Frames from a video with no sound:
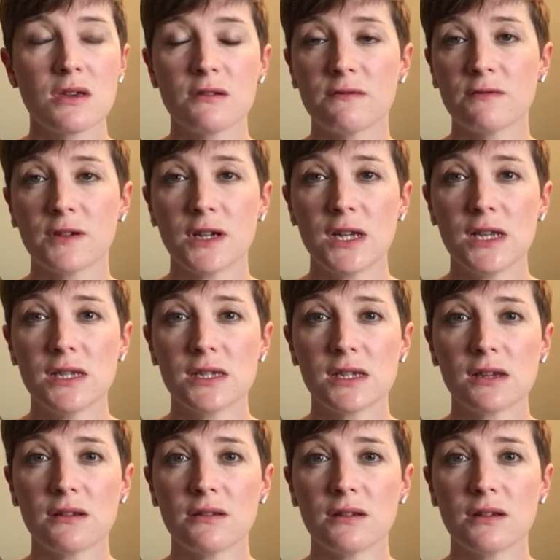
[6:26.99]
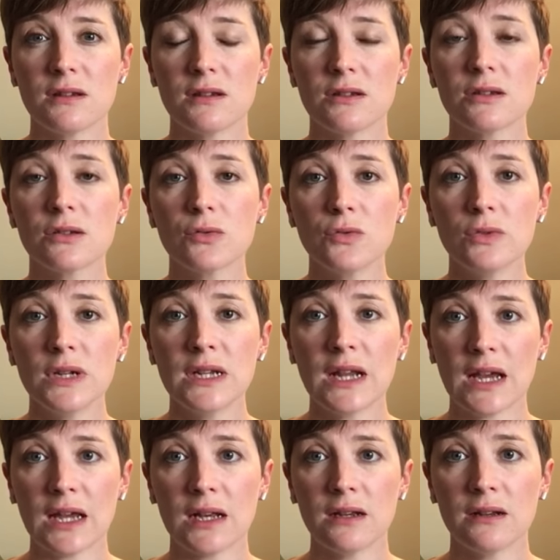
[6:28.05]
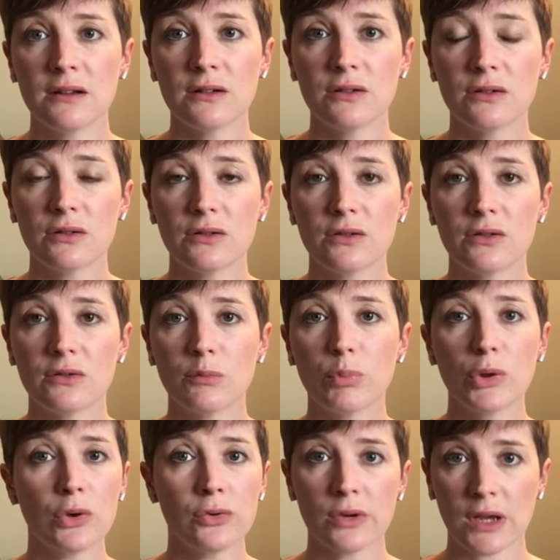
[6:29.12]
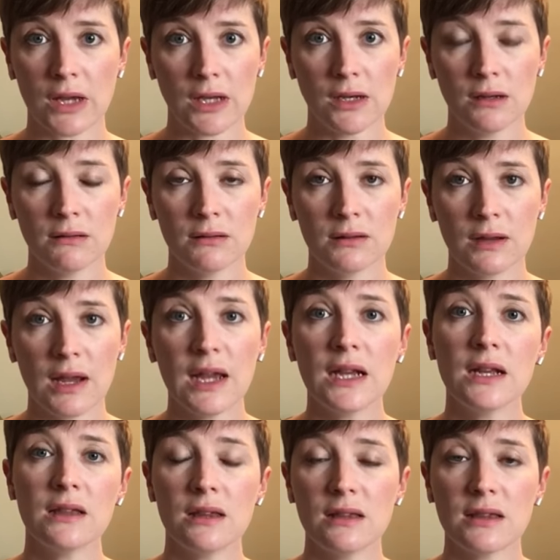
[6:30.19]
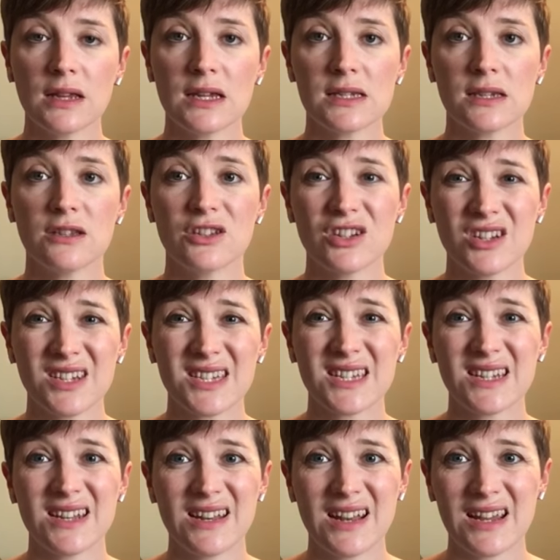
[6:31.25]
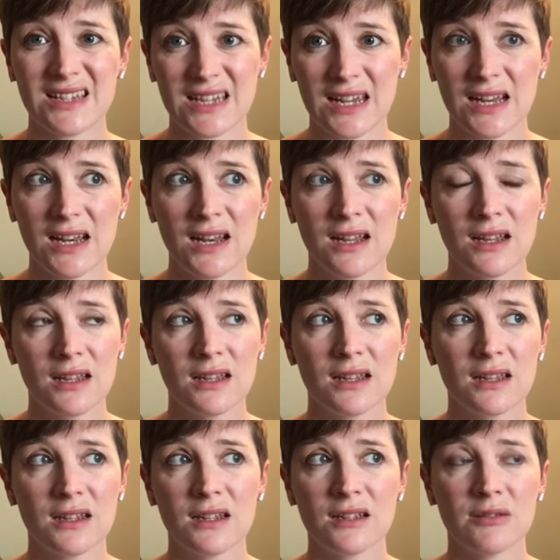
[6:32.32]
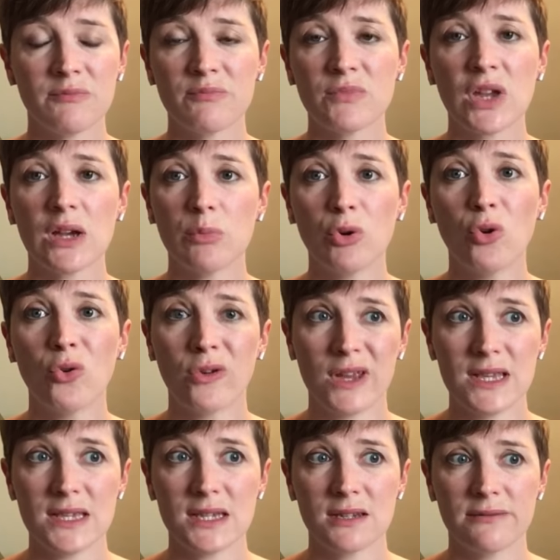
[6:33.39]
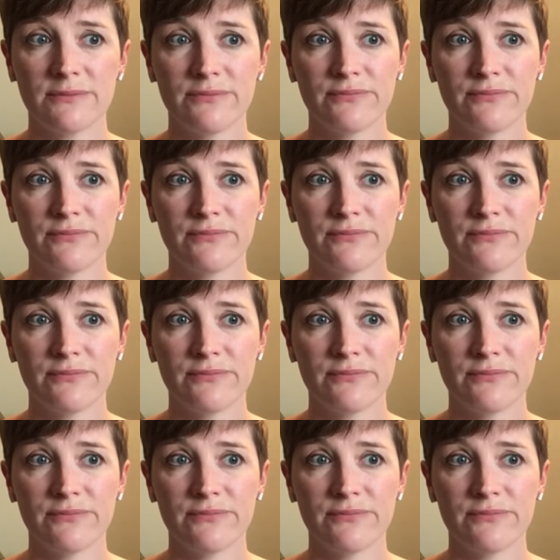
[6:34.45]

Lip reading: finds sewing in, blocking, anything that isn't just knitting, abhorrent.